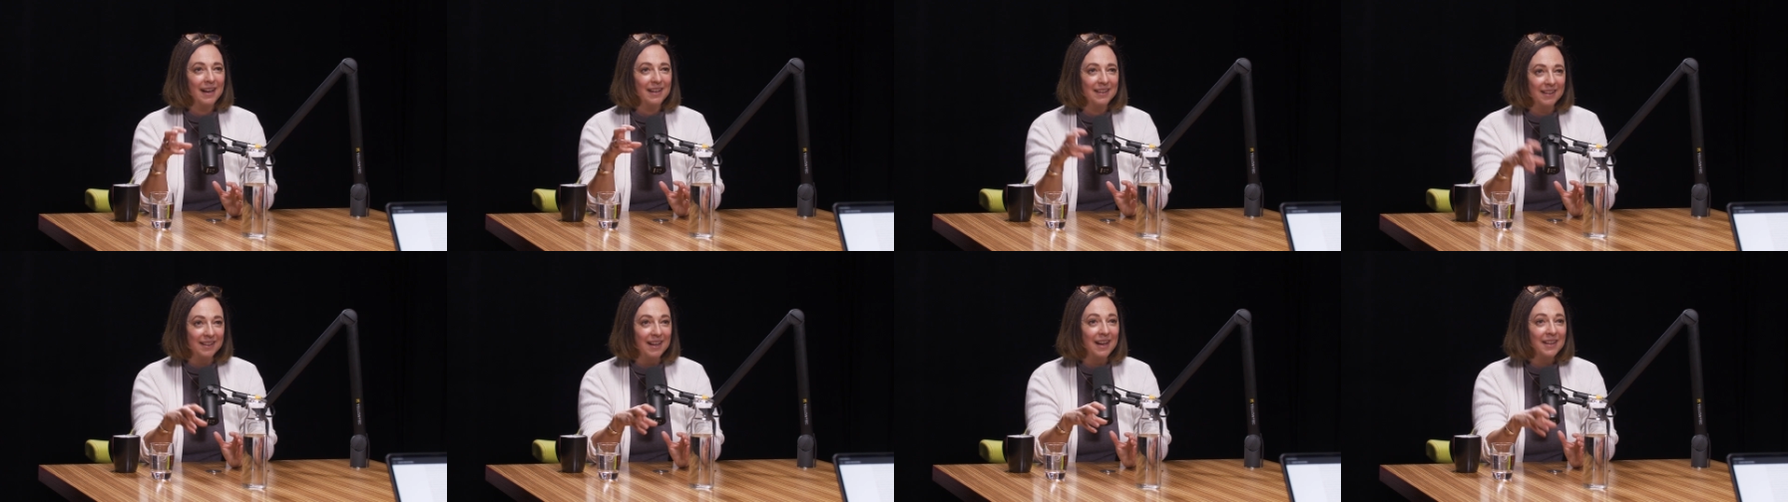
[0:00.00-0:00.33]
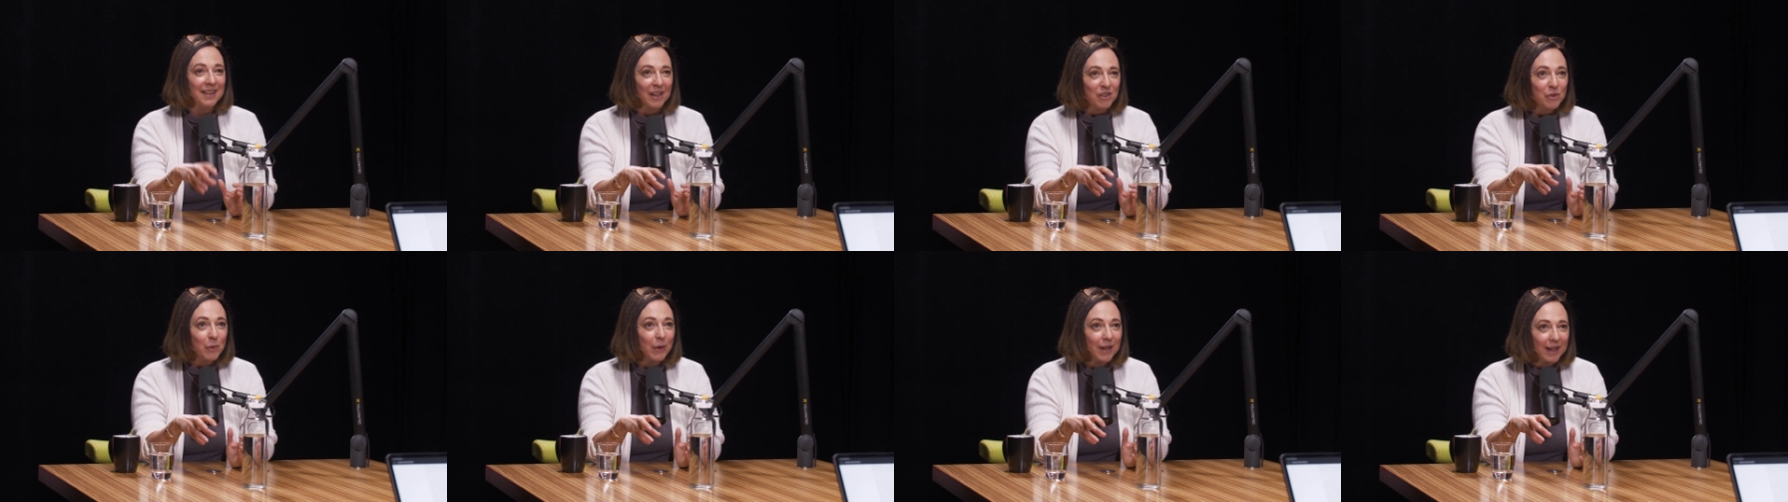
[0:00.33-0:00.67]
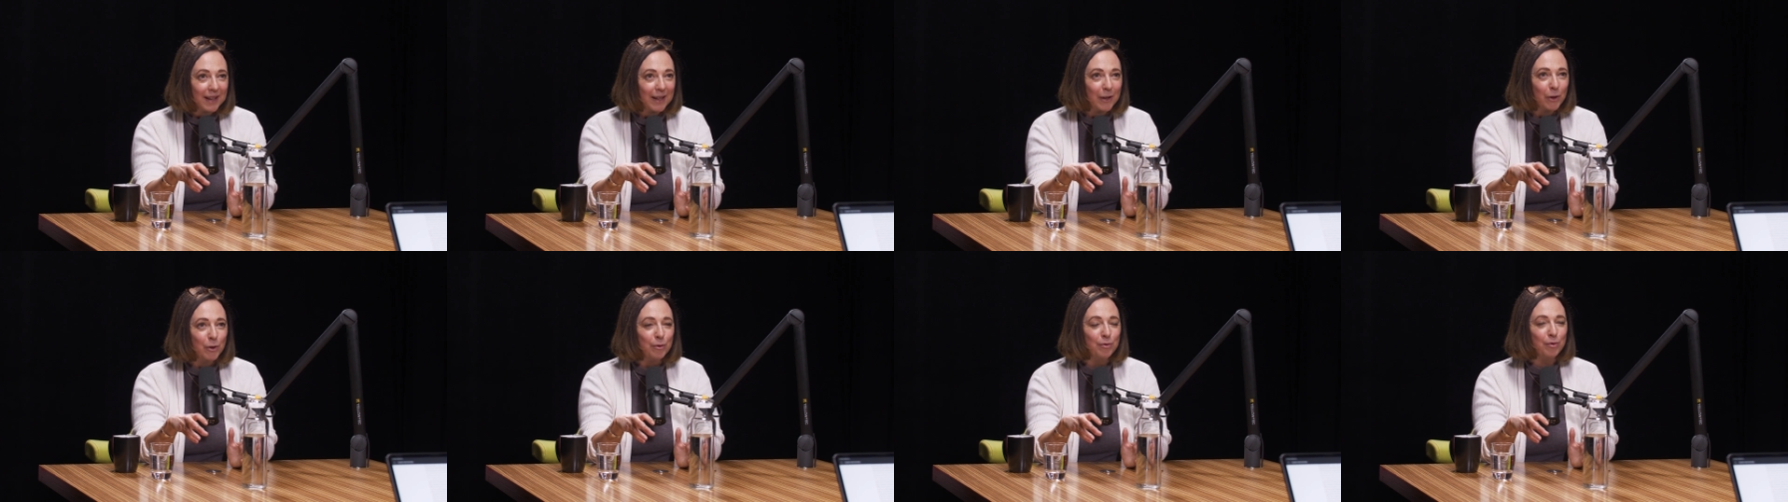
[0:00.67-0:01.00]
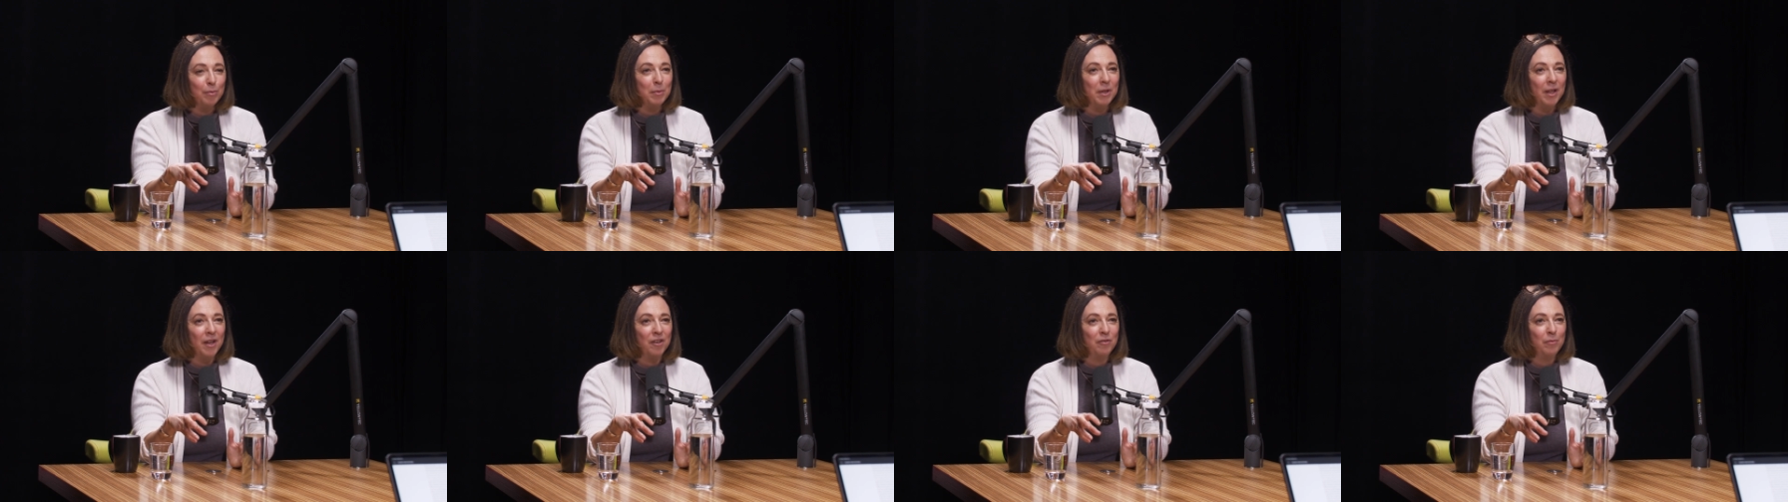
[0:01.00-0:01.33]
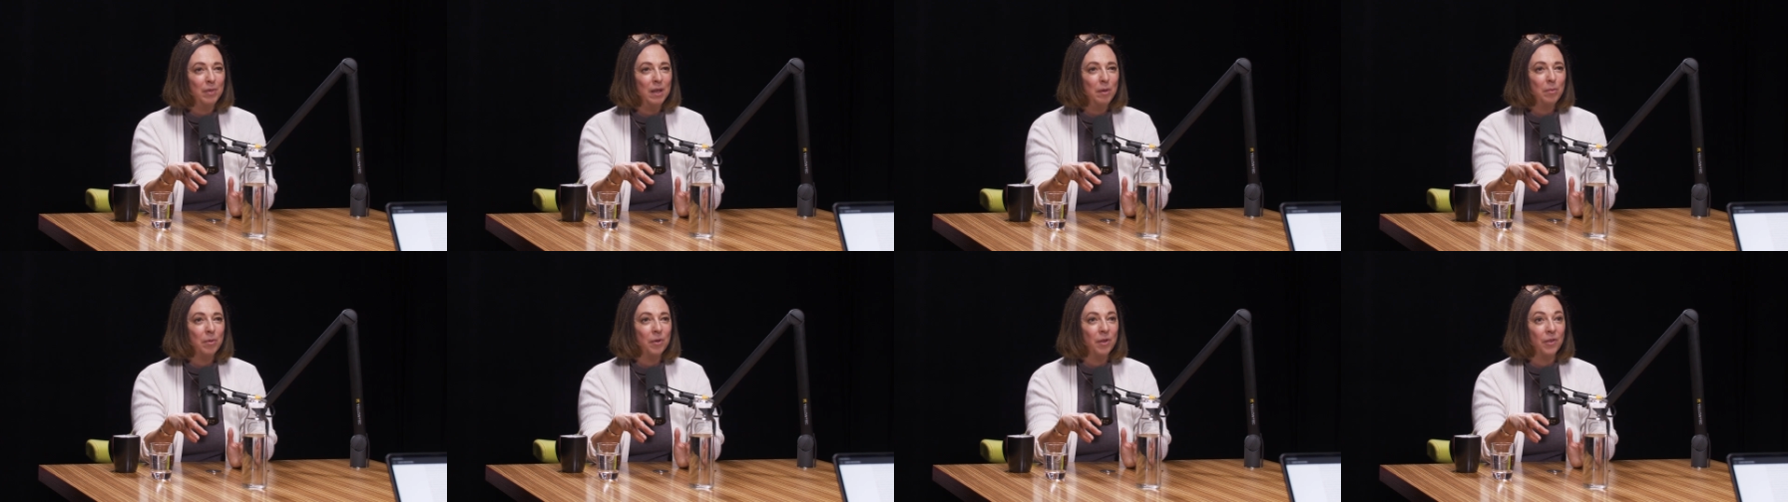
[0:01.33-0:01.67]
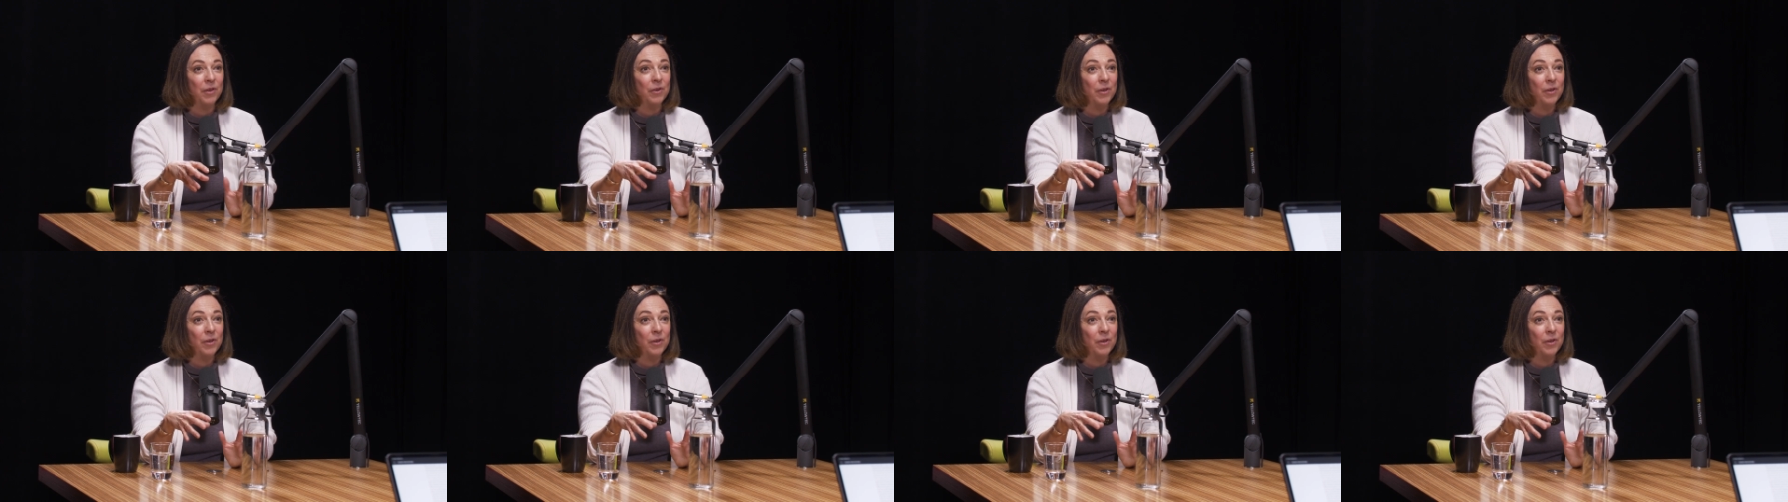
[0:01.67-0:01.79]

And, mm-hmm. and, that's mm. what I hear from a lot of people.